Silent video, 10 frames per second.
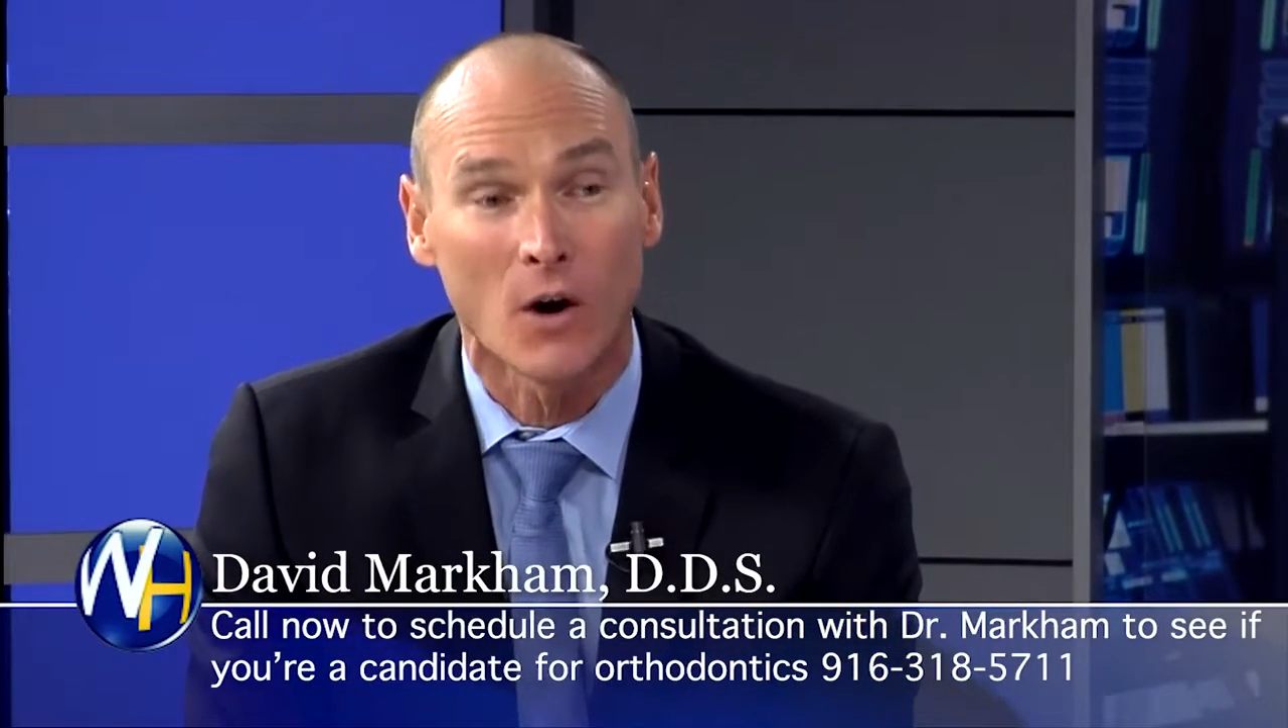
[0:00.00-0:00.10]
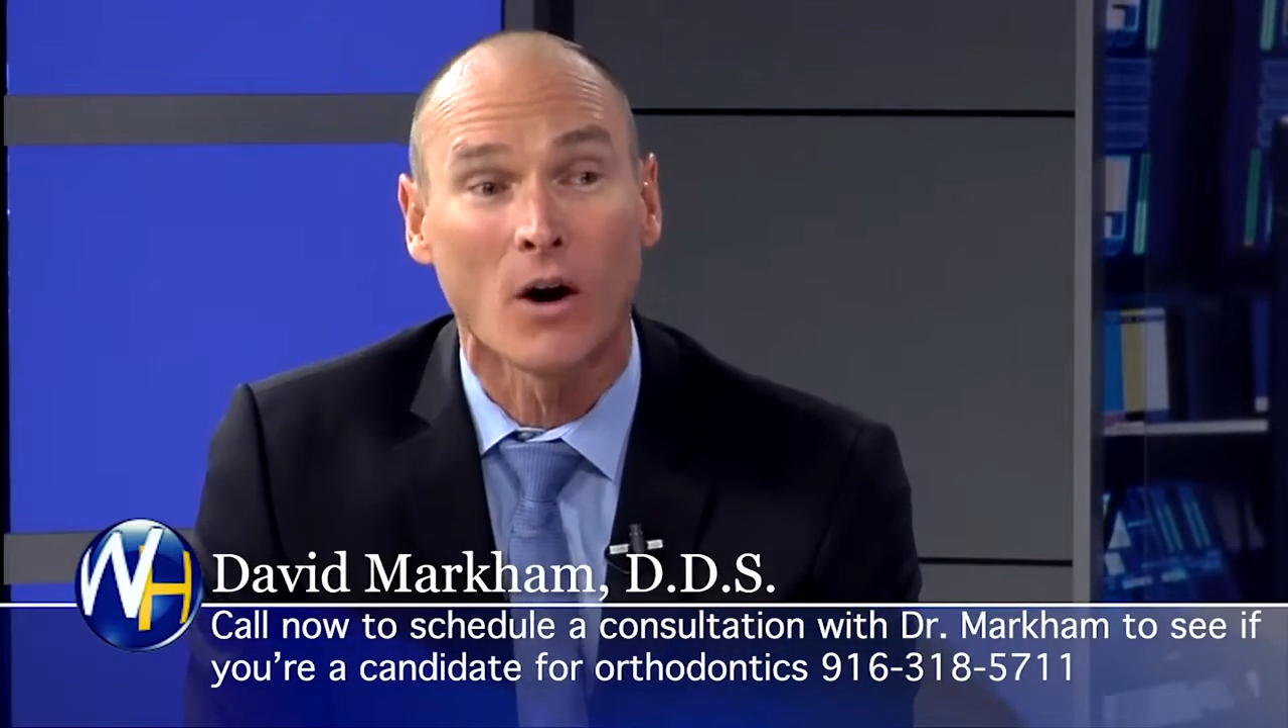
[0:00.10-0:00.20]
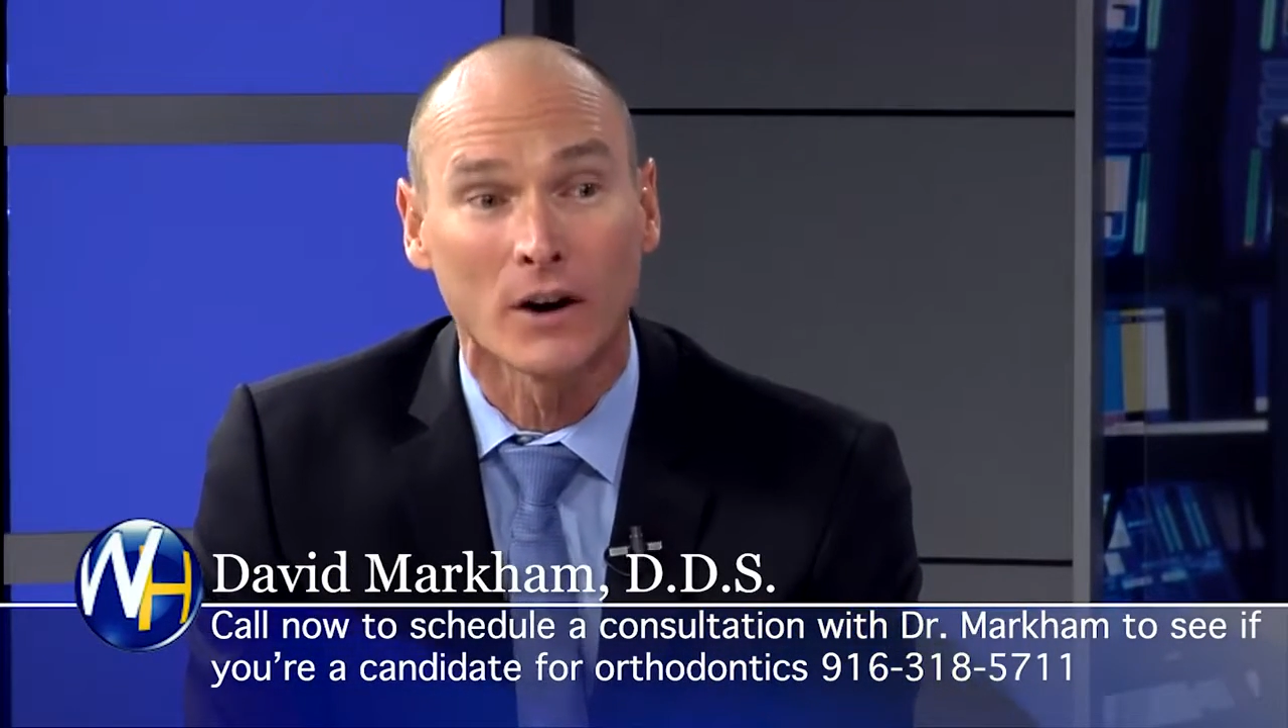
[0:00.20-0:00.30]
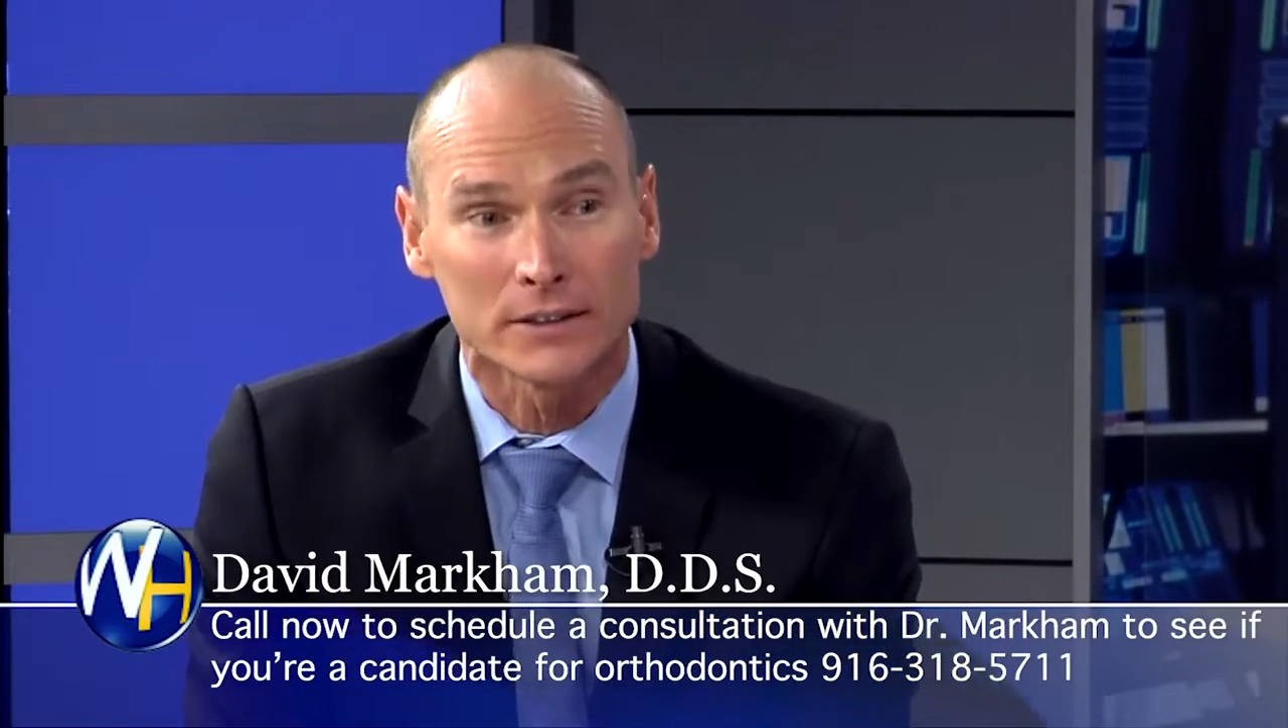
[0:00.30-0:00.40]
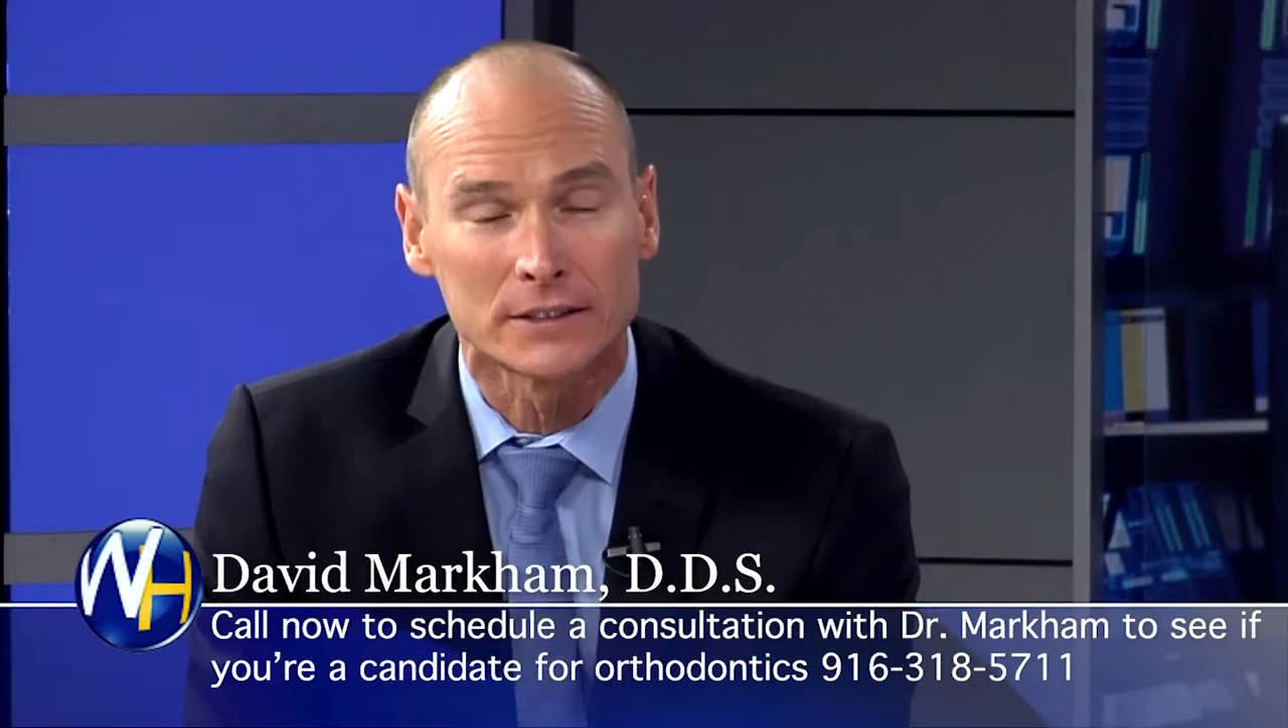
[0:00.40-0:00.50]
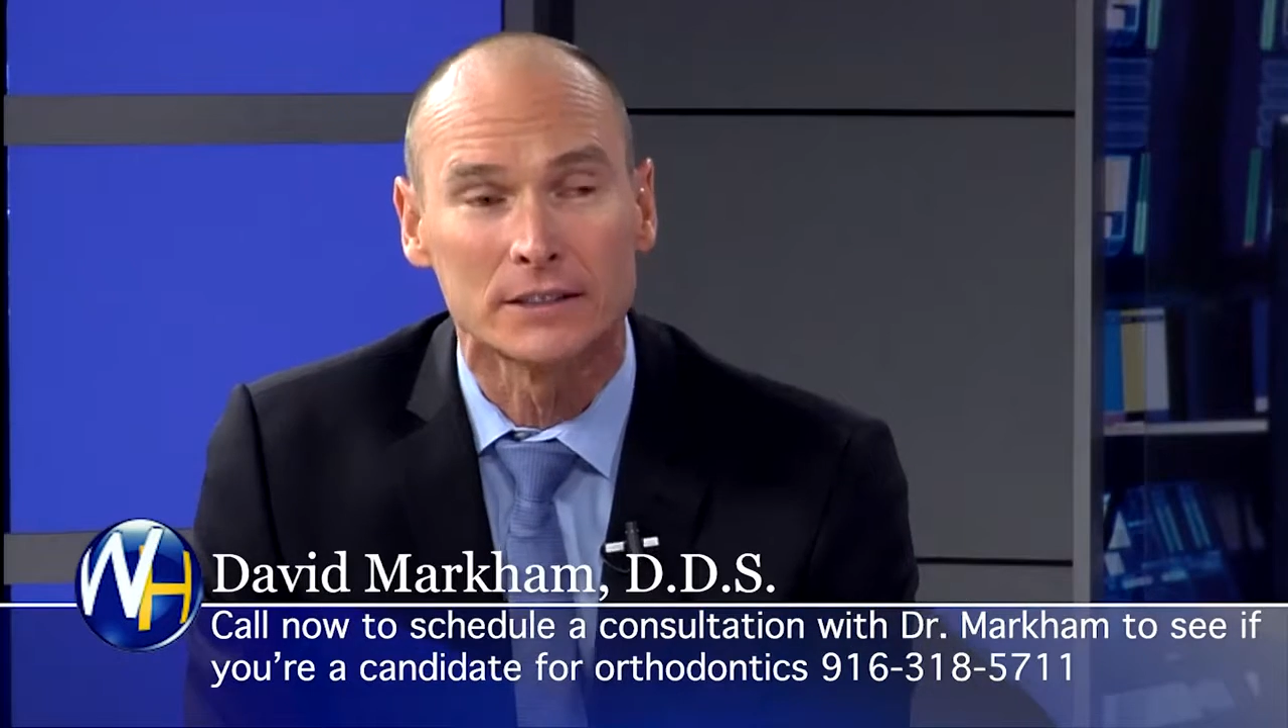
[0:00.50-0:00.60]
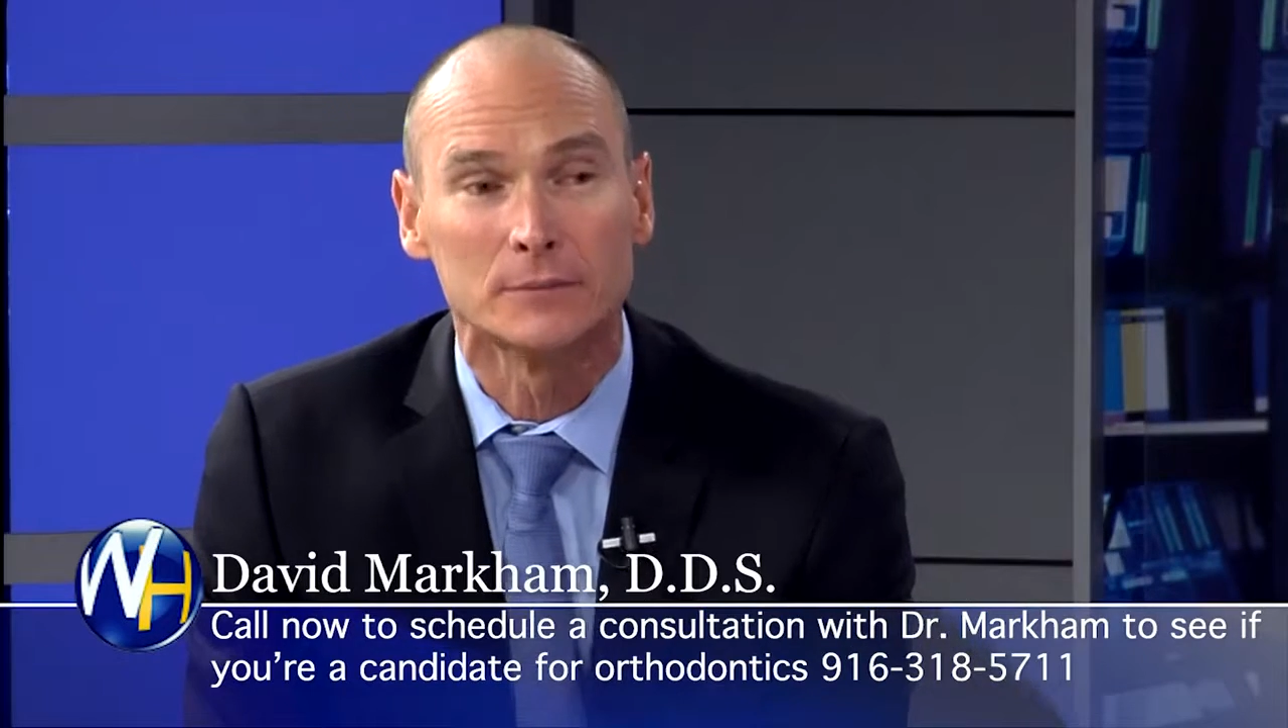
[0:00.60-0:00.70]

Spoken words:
art,